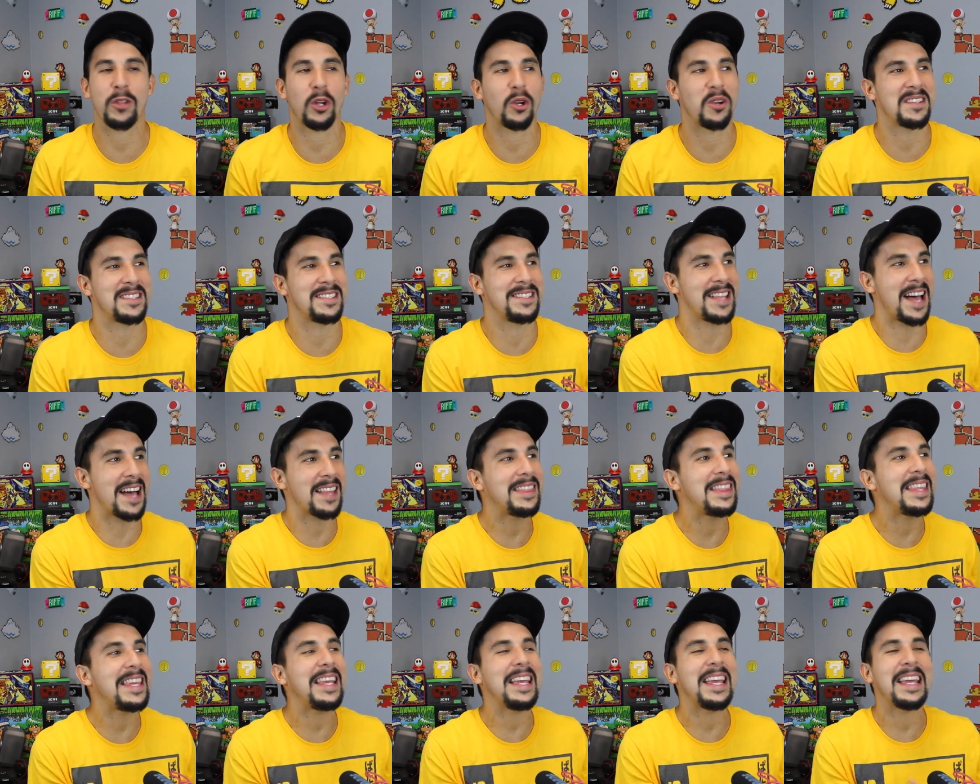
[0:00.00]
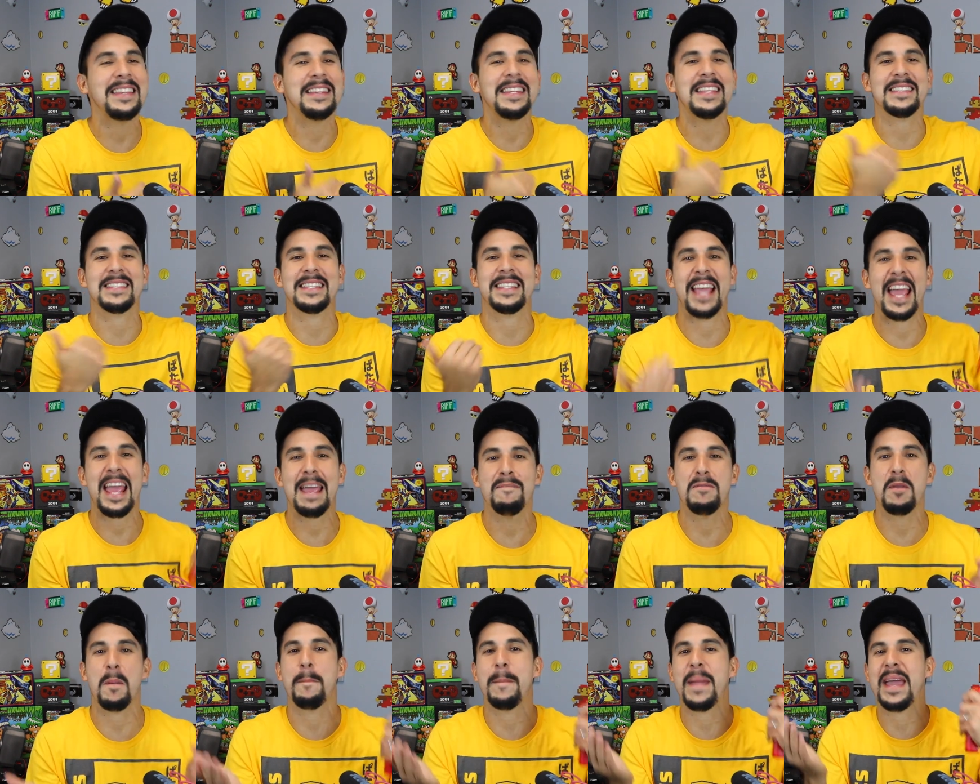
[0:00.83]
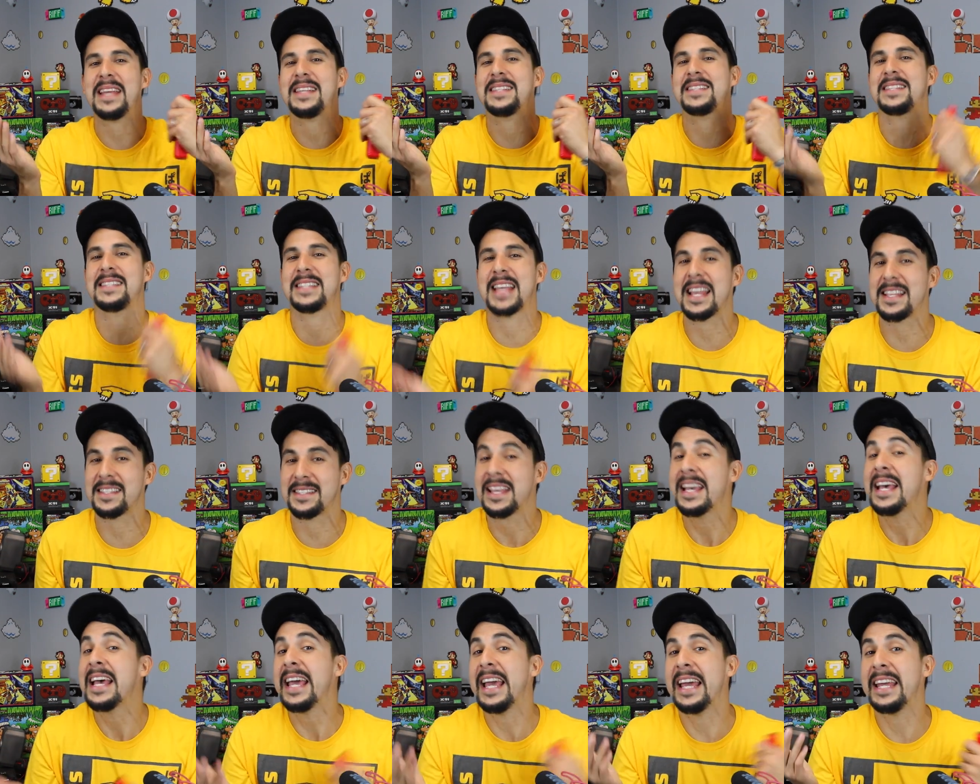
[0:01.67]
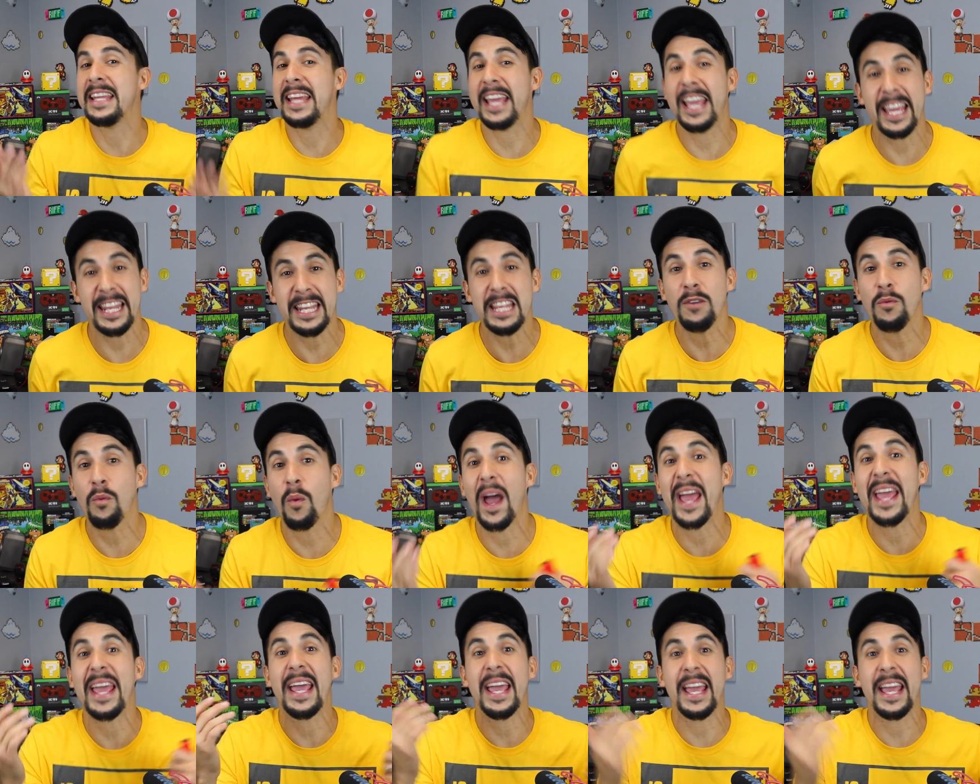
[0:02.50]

There is nothing in this game that makes sense in any way,